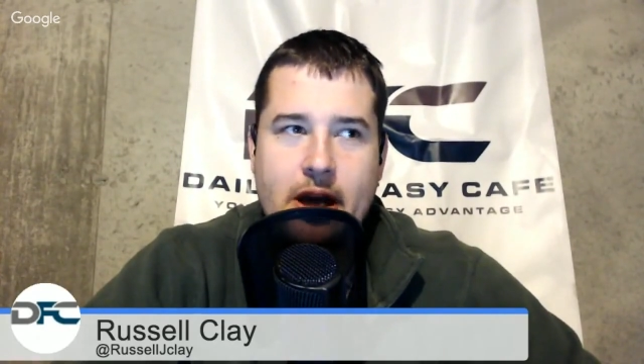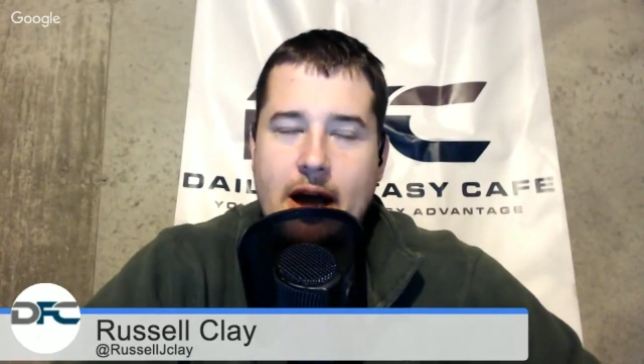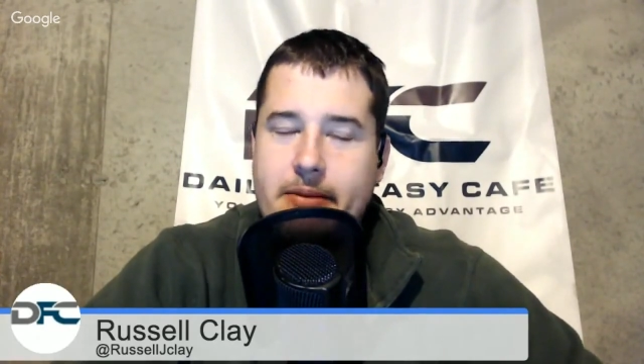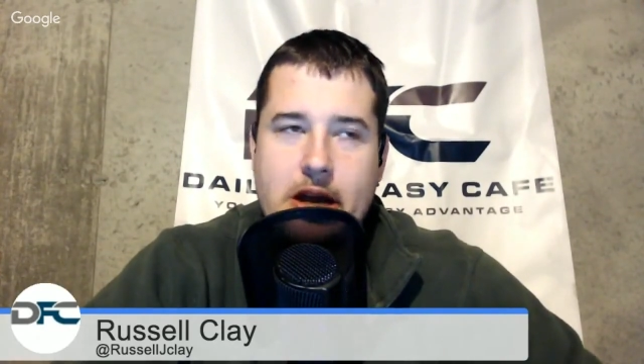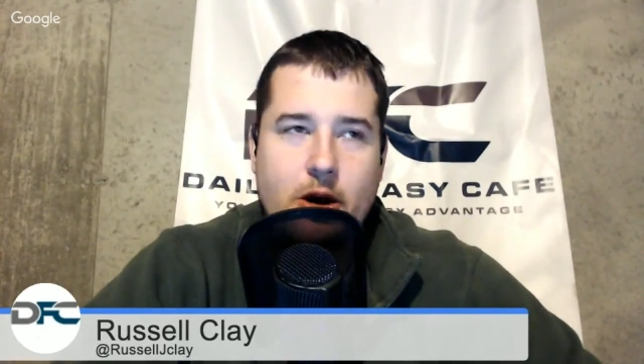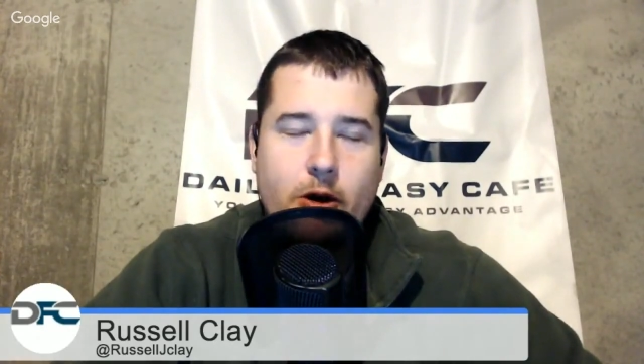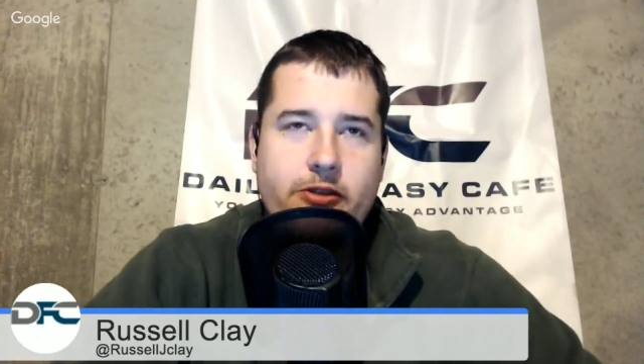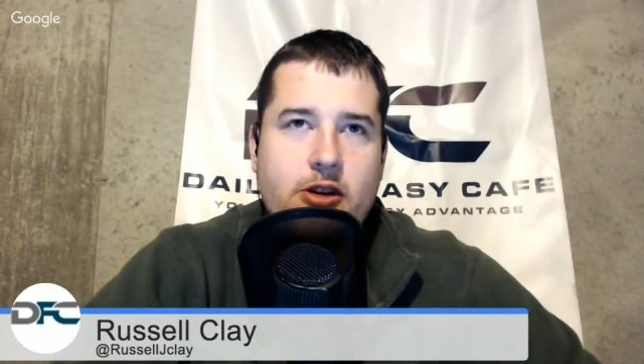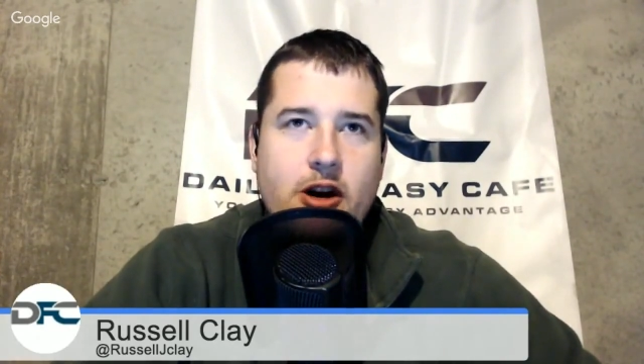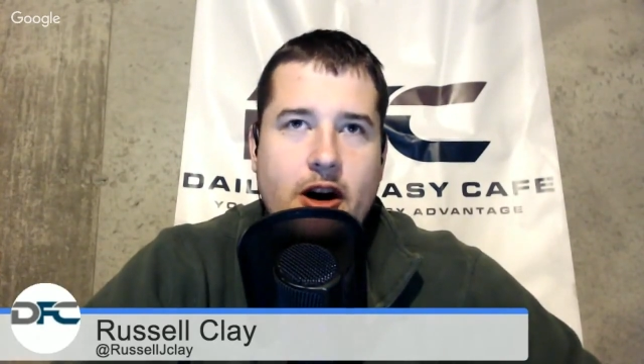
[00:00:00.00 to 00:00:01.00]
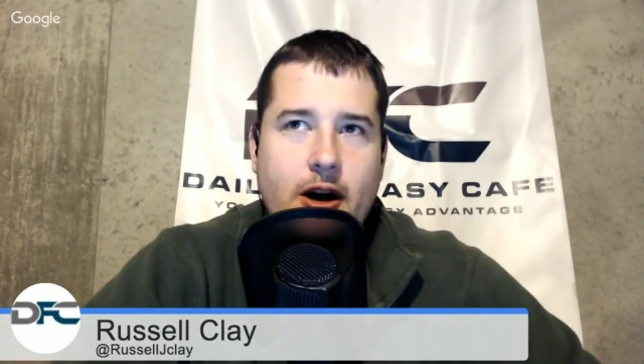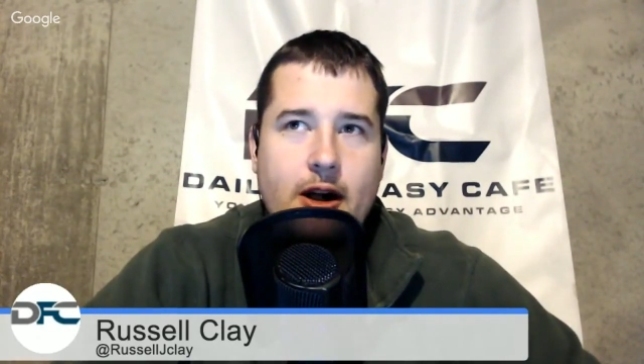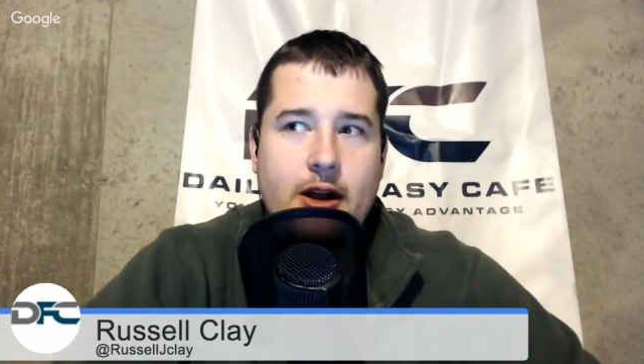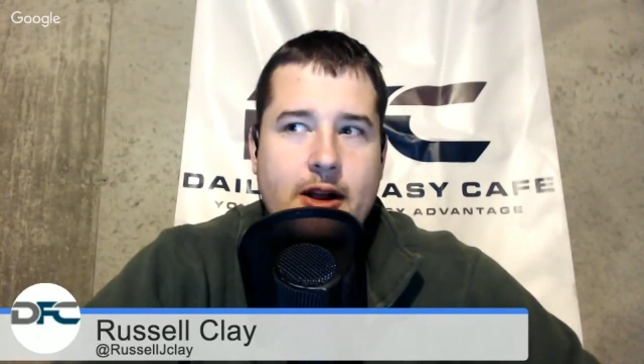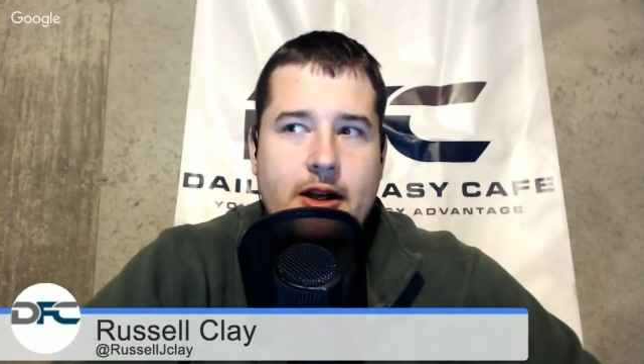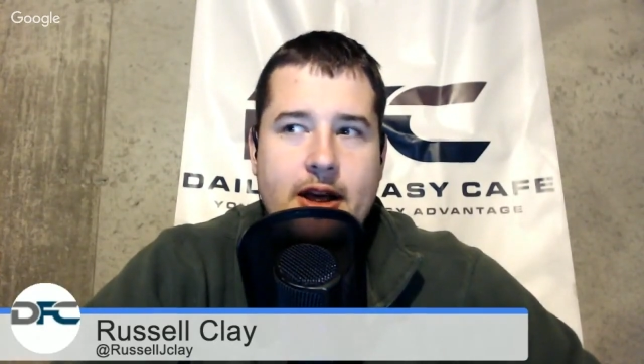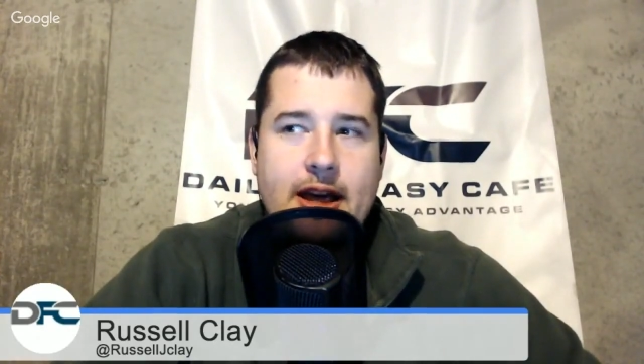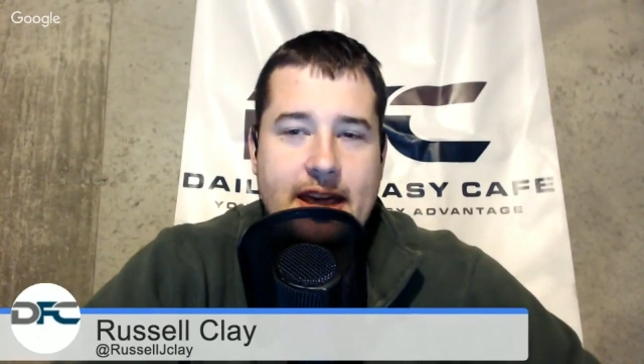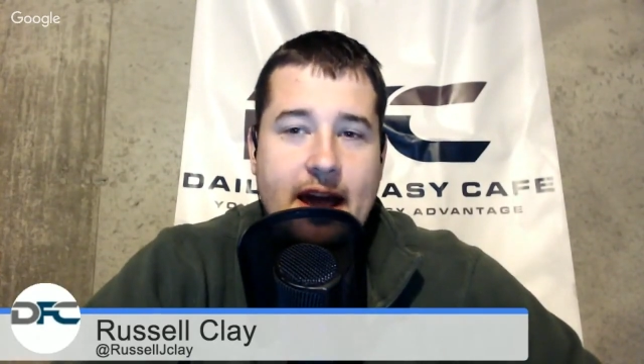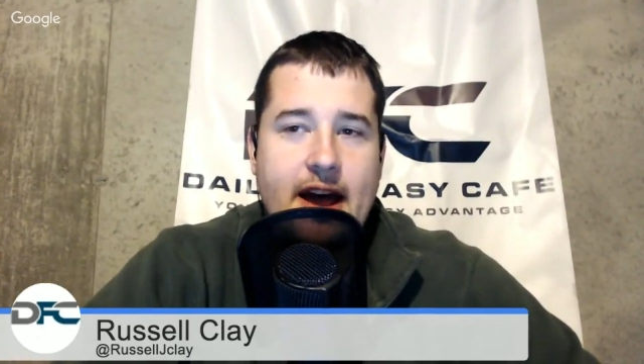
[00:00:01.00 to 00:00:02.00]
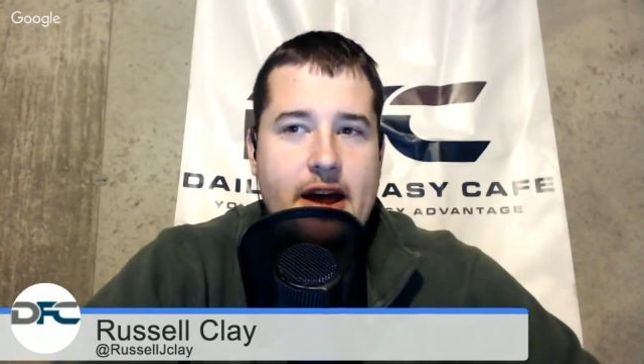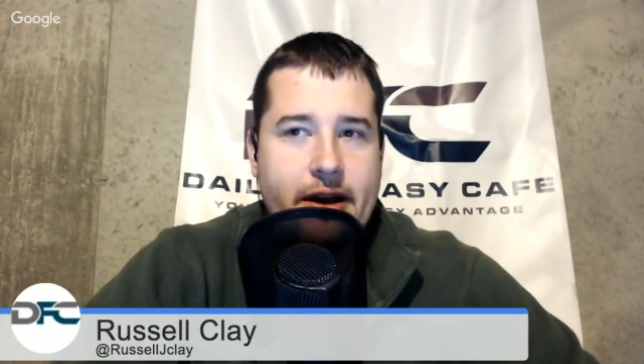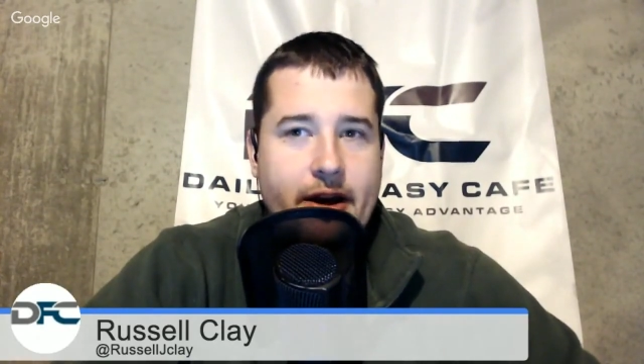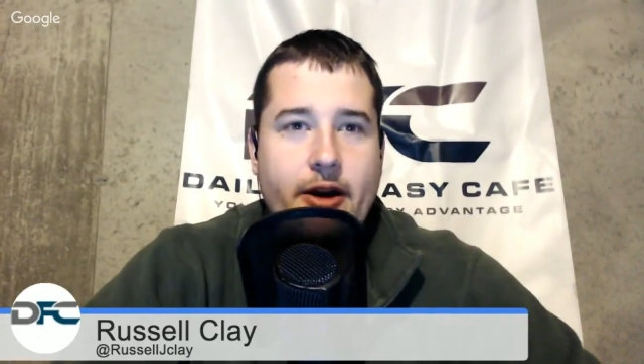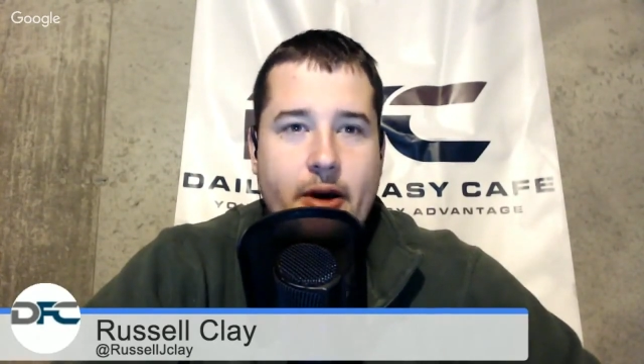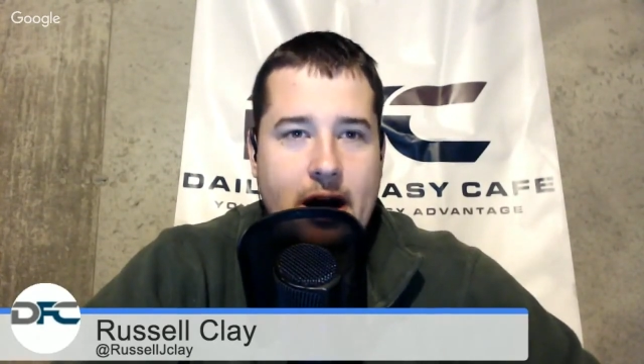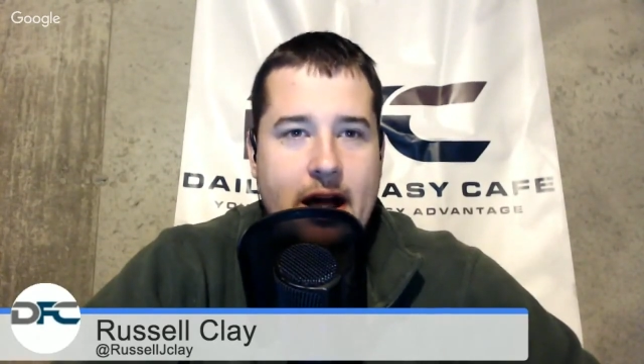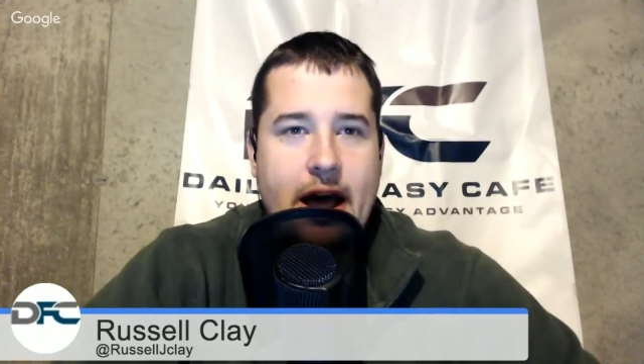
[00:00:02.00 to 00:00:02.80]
I mean, overall, yeah, no, I,